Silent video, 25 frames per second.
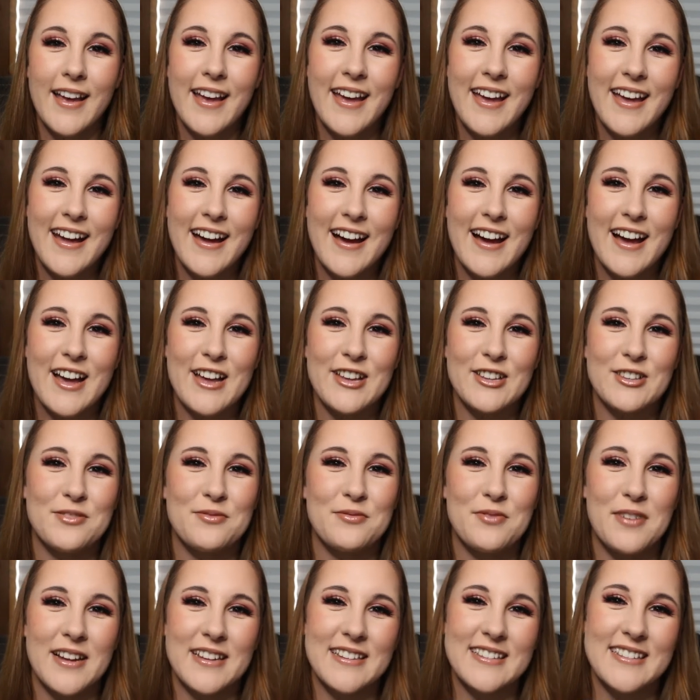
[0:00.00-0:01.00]
Hey guys,
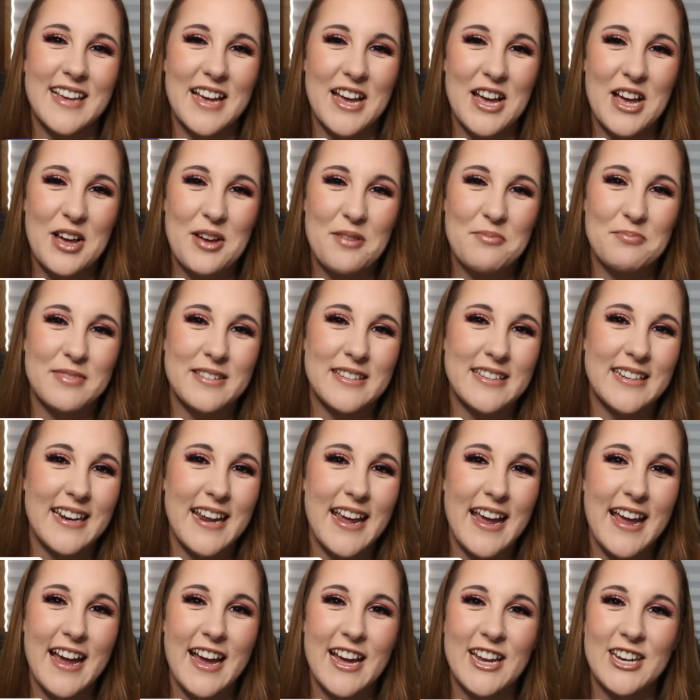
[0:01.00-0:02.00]
what's up?
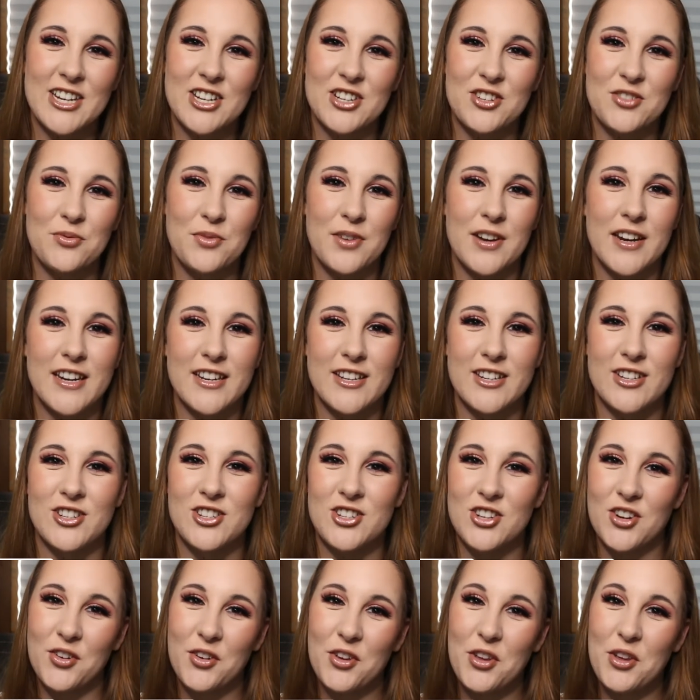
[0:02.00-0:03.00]
Today I just wanted to
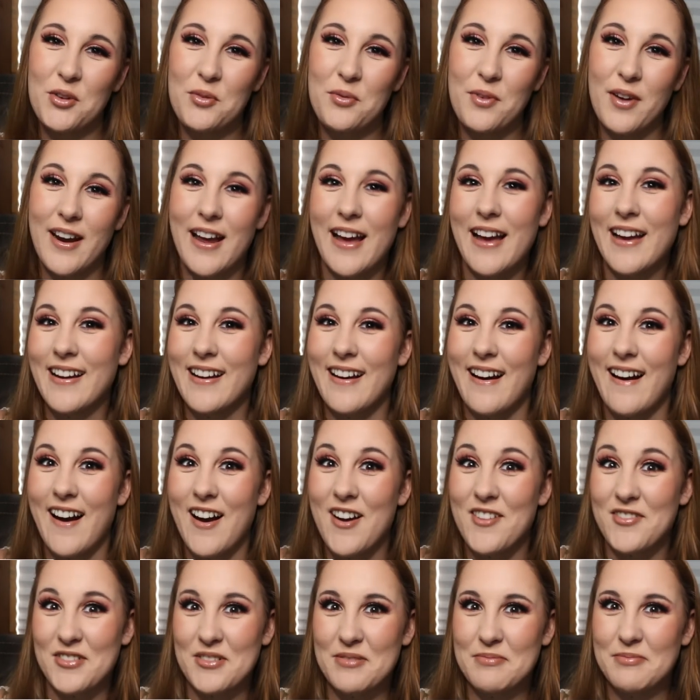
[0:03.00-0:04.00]
show you what I
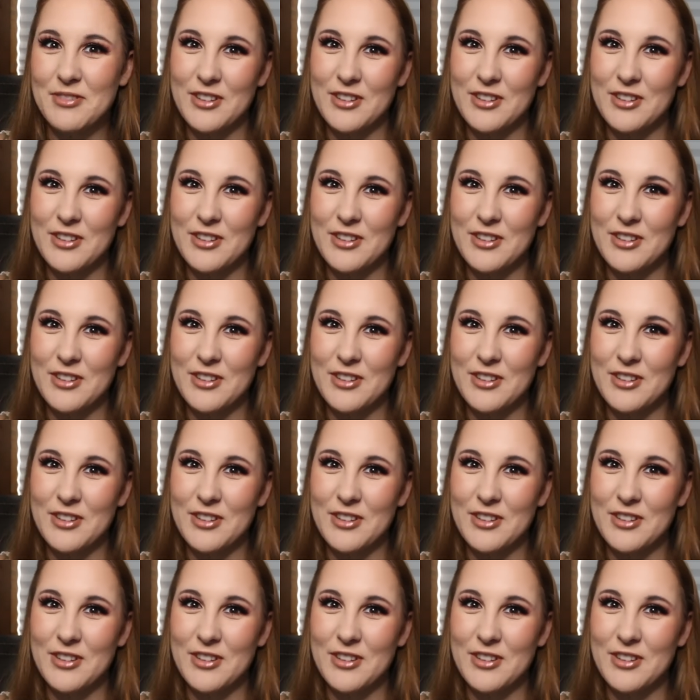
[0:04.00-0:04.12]
got from